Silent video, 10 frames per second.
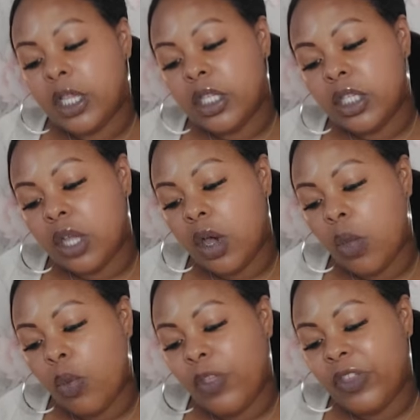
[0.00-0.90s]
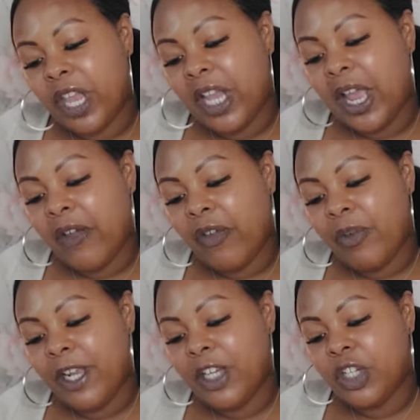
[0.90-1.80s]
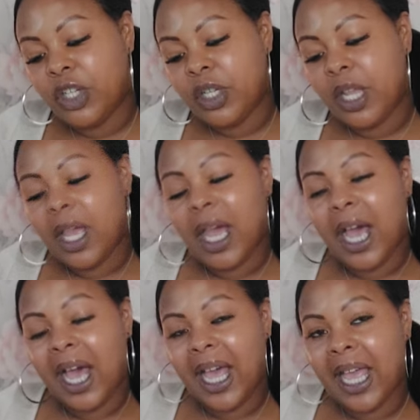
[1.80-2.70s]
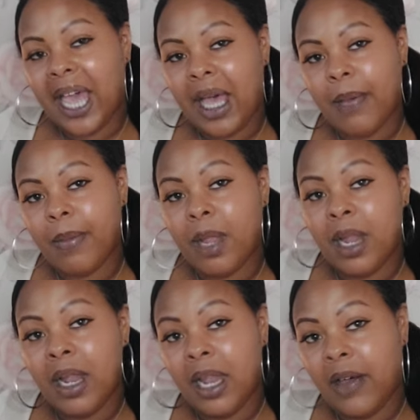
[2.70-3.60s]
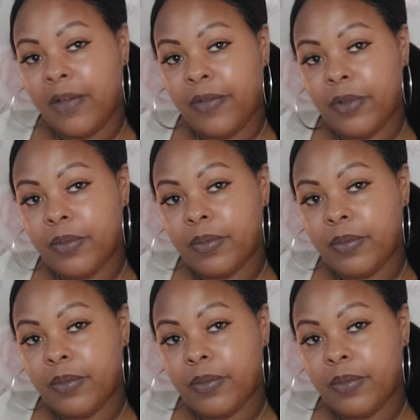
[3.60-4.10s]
Start with a daily affirmation, I am love.